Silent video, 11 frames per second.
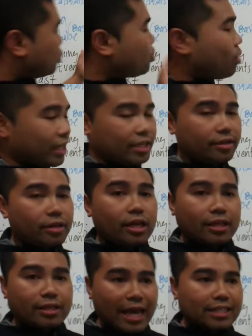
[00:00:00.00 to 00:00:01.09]
20,
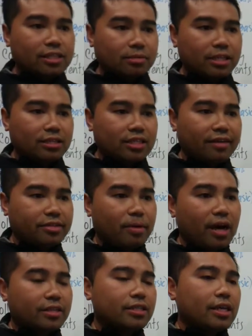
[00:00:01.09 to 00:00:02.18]
that's going to be the tough
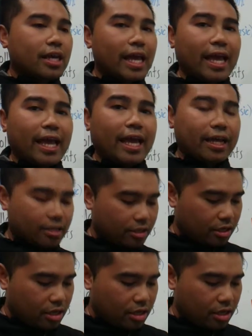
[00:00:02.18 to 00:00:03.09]
spots. And